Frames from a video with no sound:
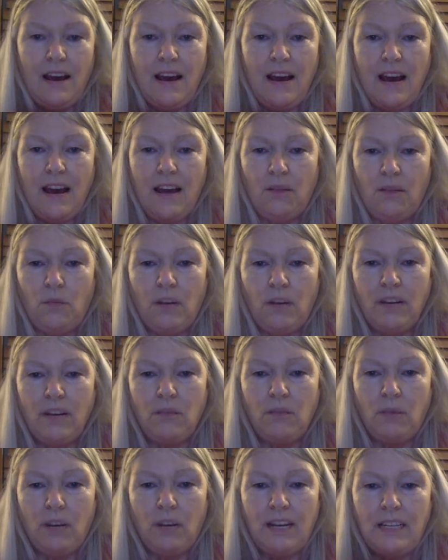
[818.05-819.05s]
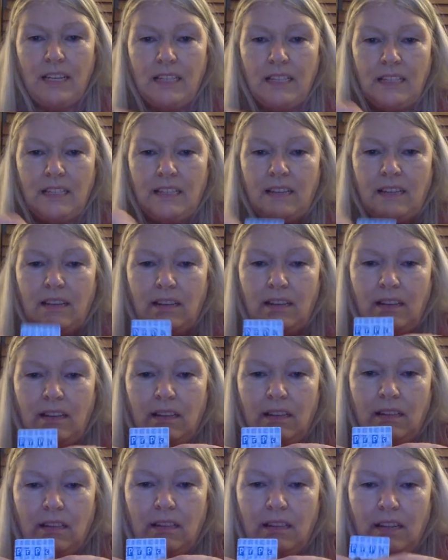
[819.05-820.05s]
And what it was
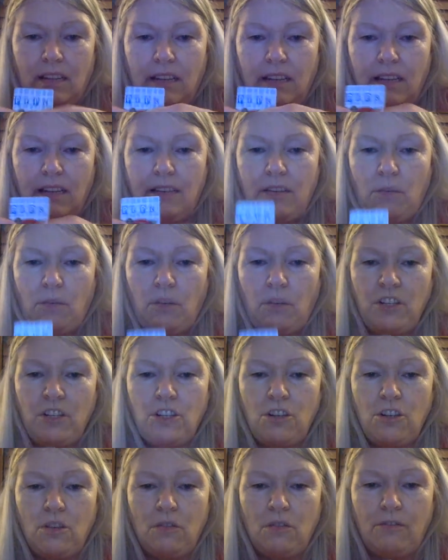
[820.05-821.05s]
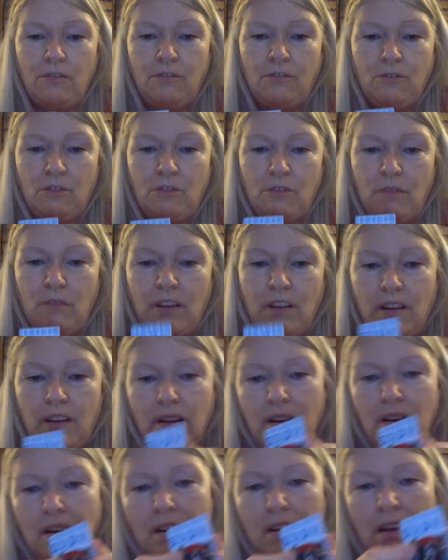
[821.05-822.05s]
in its original form
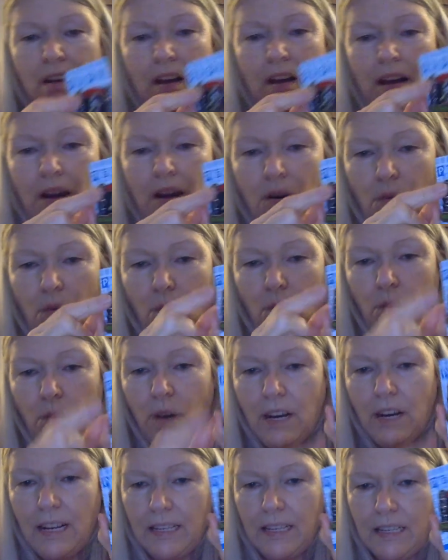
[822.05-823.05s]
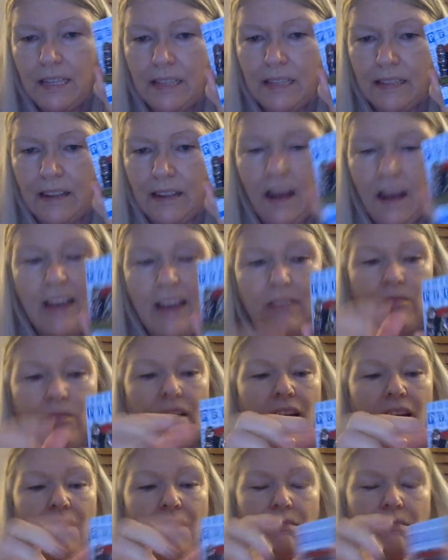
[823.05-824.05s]
was, I don't
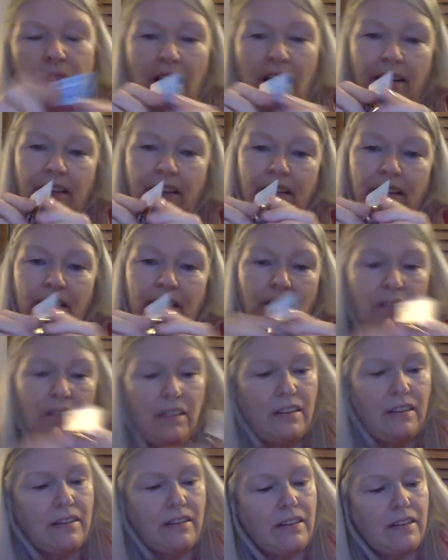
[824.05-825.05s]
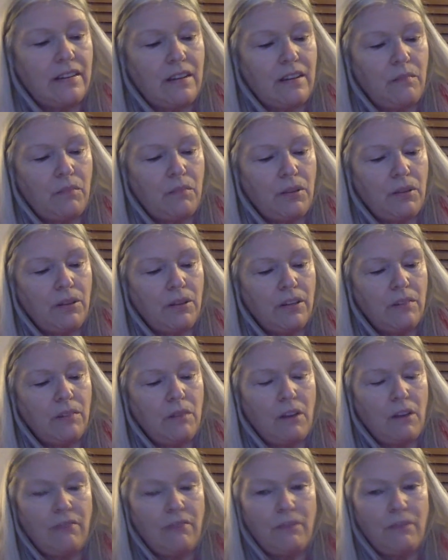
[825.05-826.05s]
have backings on these because I'm pulling them
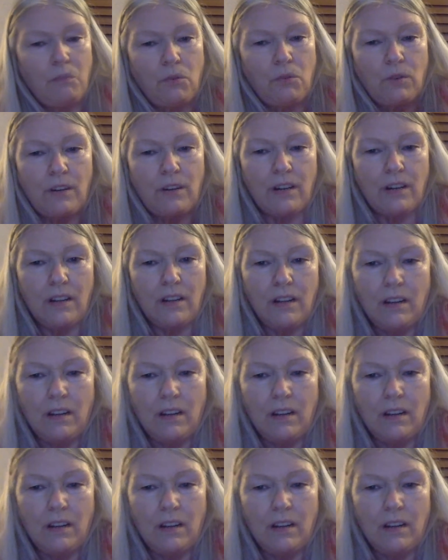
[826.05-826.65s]
off a board.